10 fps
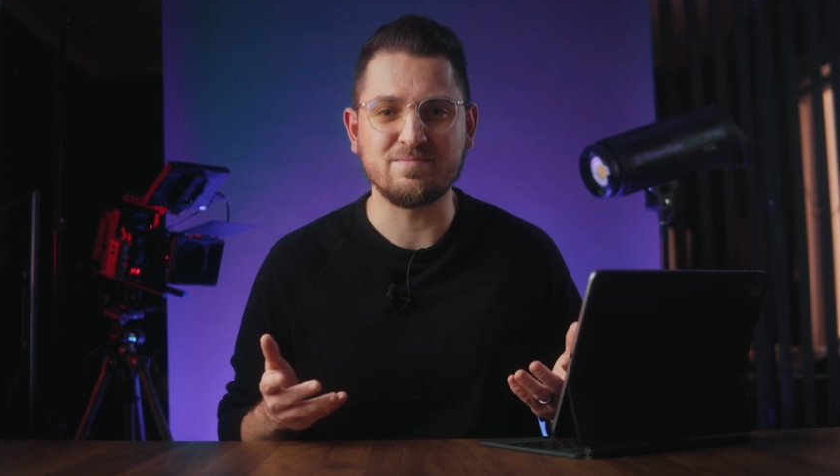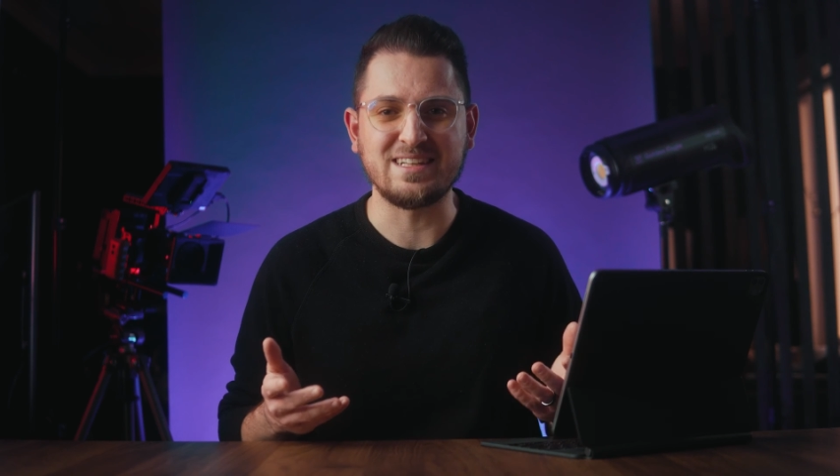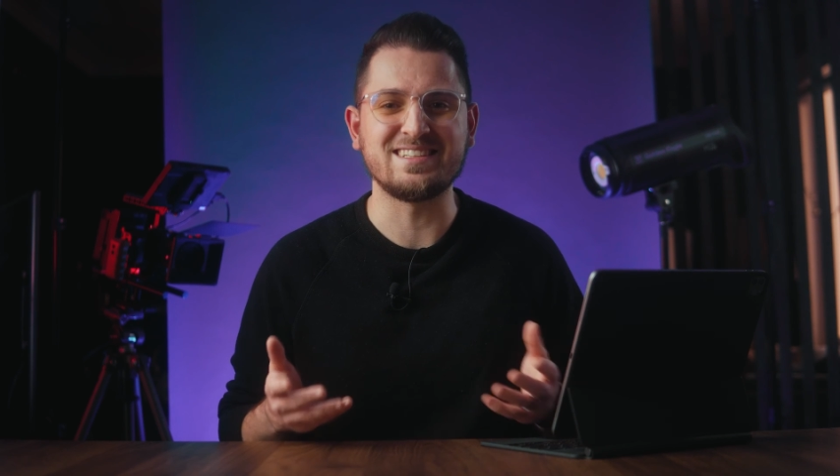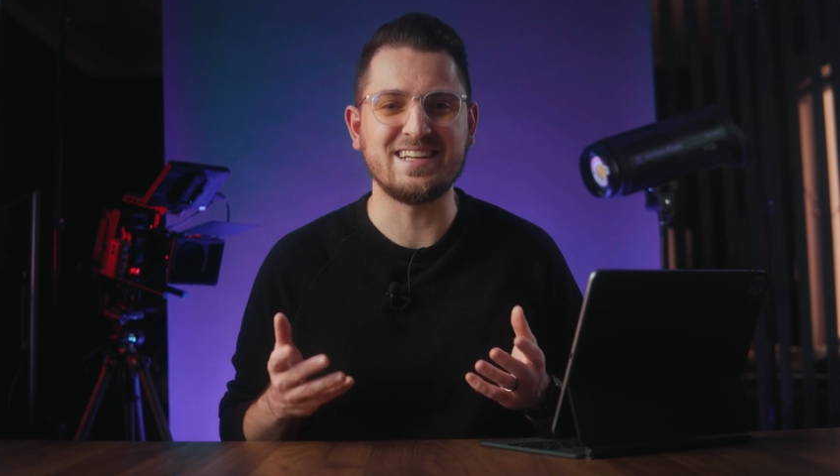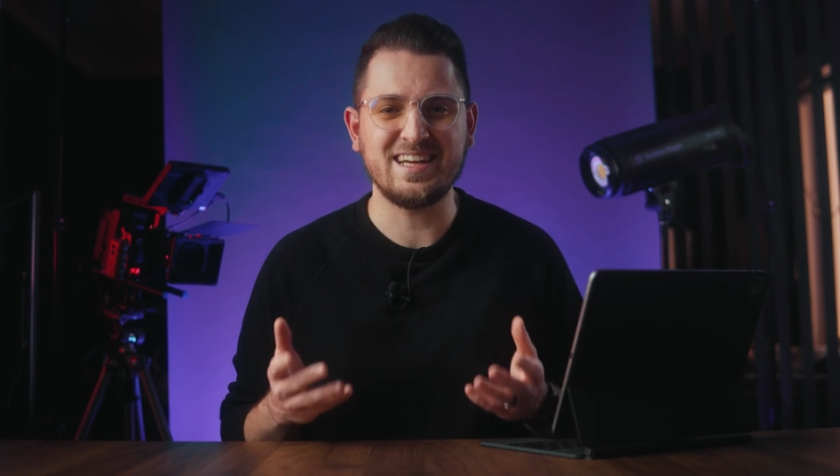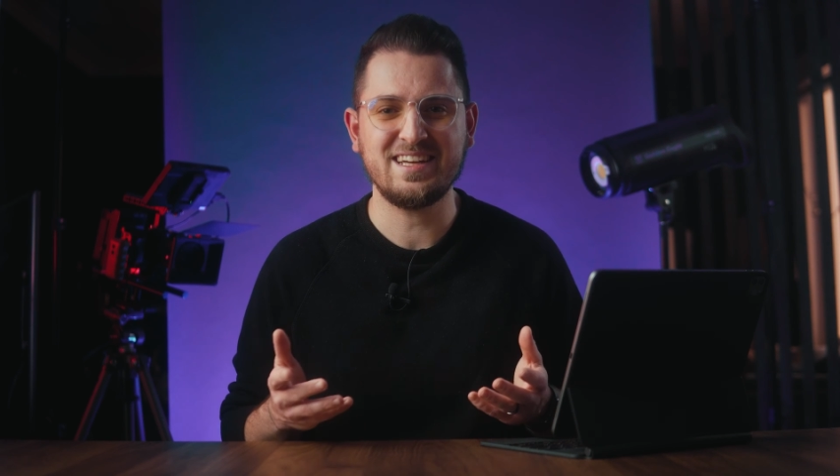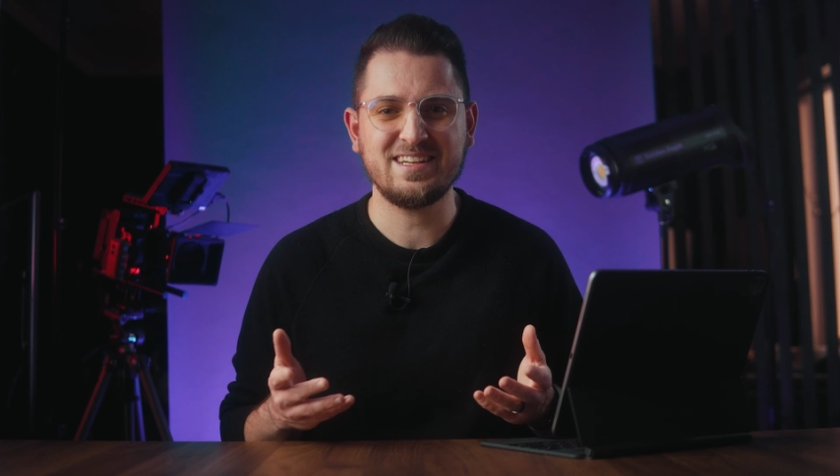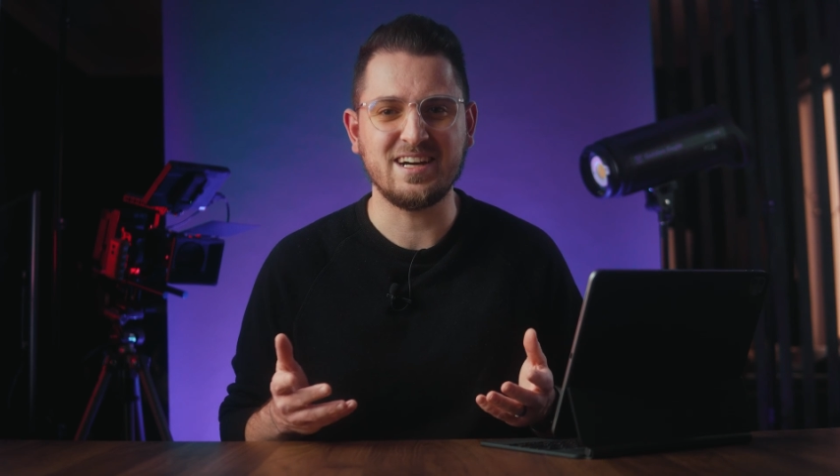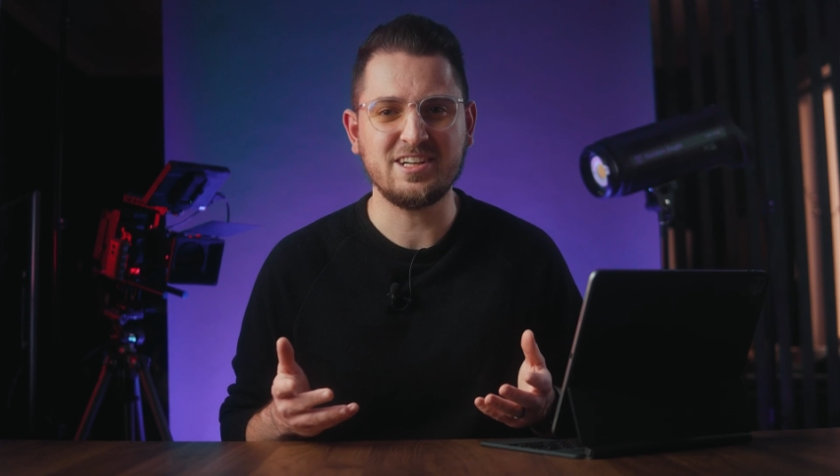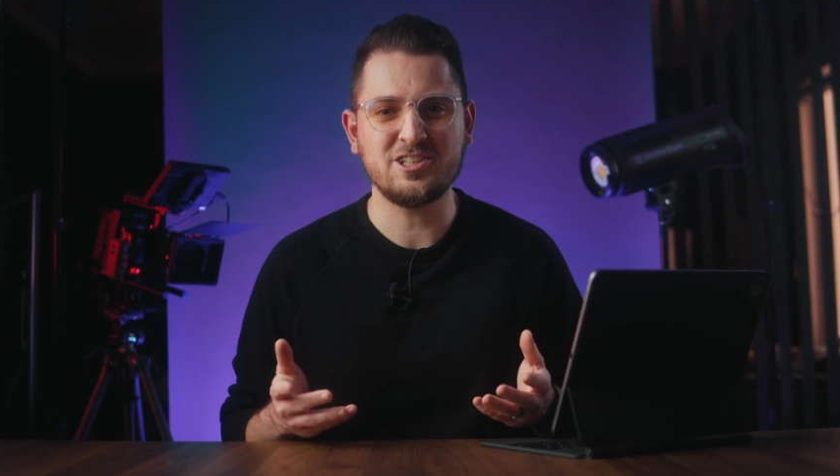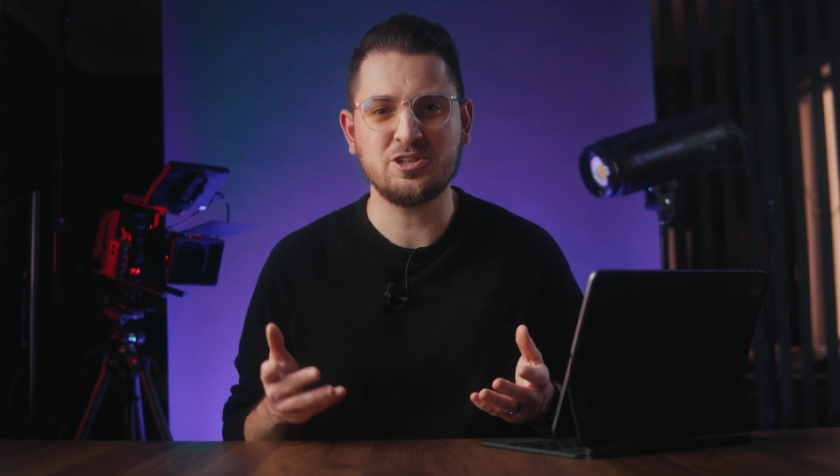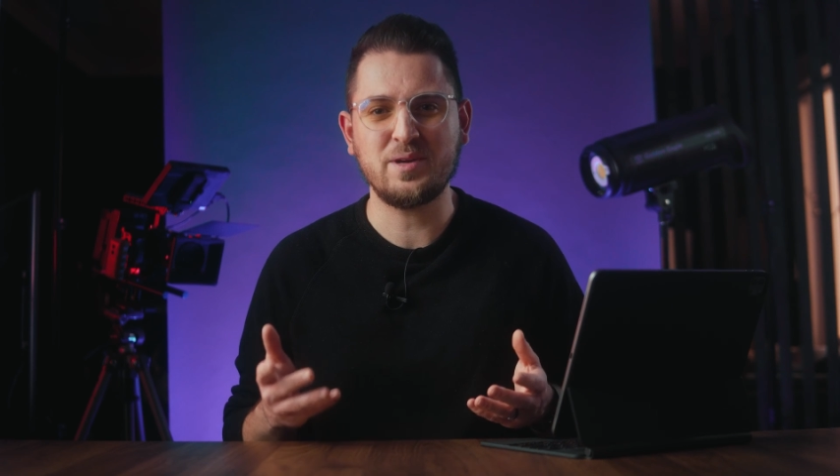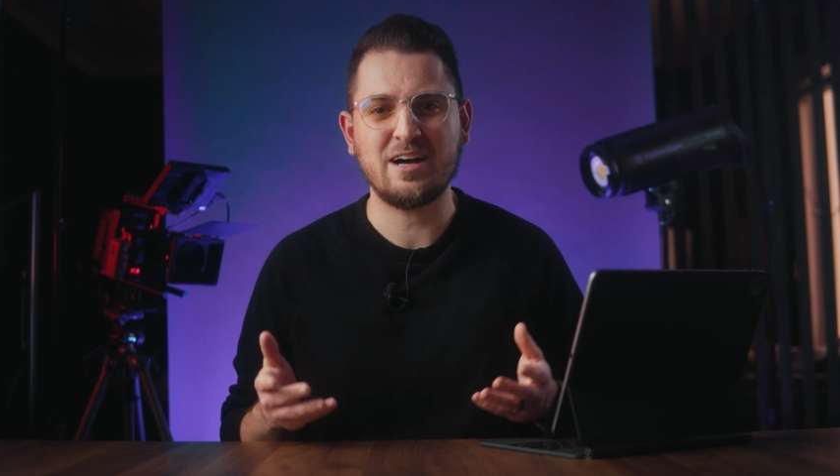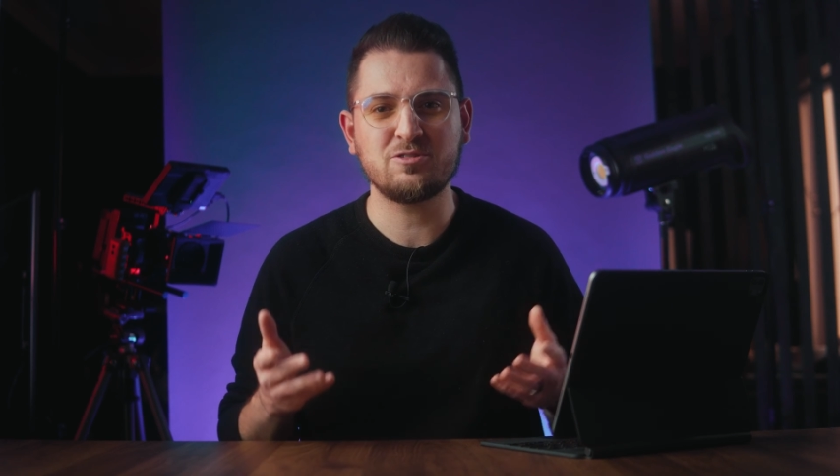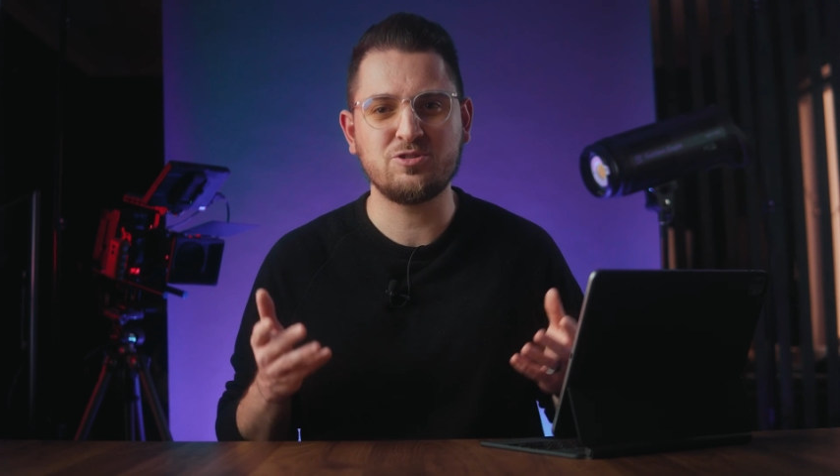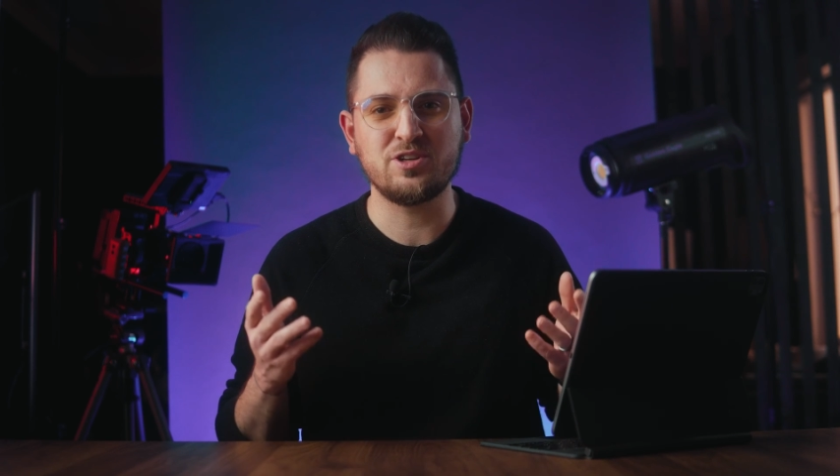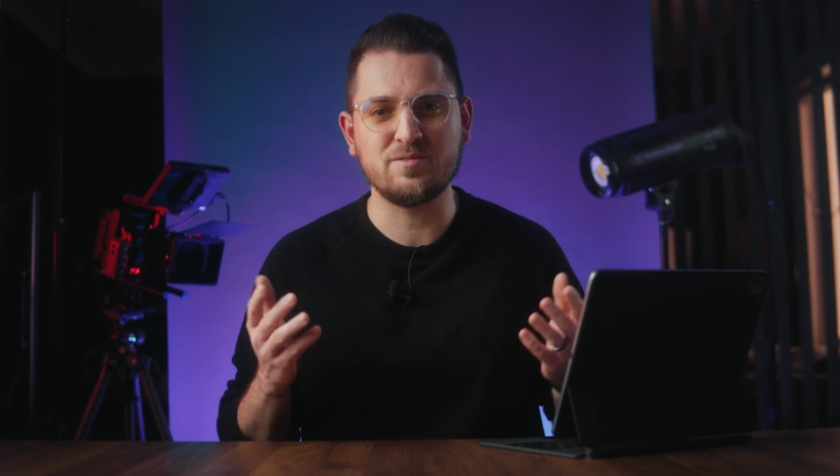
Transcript: and today I'm going to show you how to